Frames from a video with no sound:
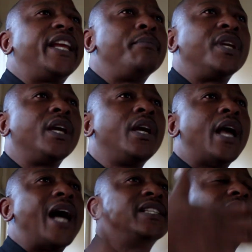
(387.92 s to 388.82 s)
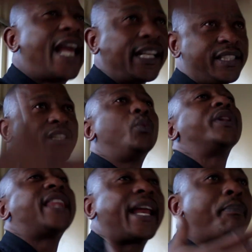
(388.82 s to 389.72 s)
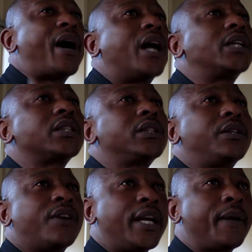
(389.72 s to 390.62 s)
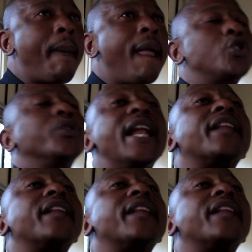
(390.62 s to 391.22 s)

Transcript: in me until I deal with that part, right? So now